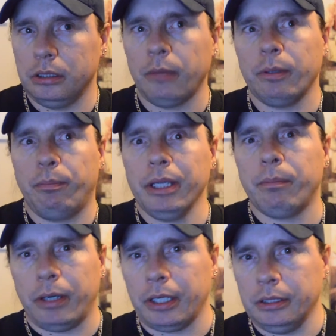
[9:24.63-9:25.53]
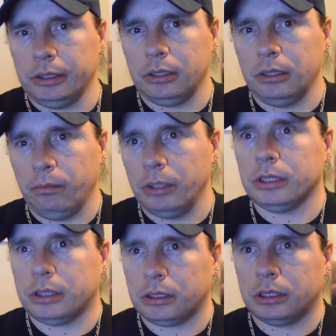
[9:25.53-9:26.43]
I mean, big parks, but
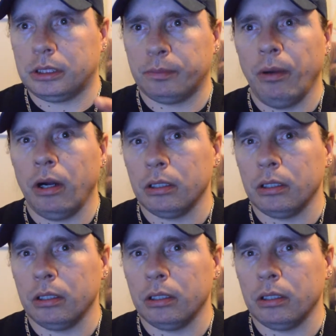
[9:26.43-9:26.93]
small